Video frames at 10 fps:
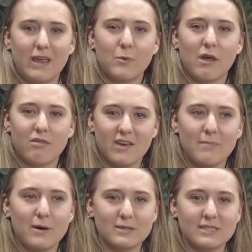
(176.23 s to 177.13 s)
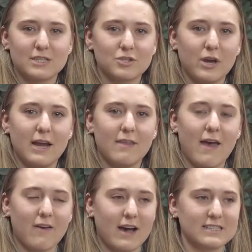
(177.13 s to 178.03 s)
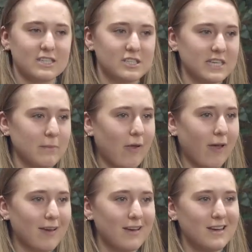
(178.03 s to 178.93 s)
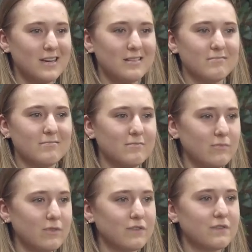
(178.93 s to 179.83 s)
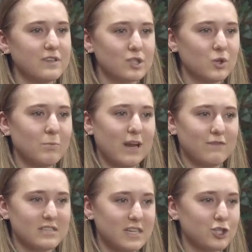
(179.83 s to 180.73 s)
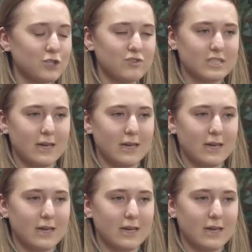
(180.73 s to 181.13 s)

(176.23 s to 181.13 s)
When I think about 6th grade in that class, I just think about the physical manifestation of just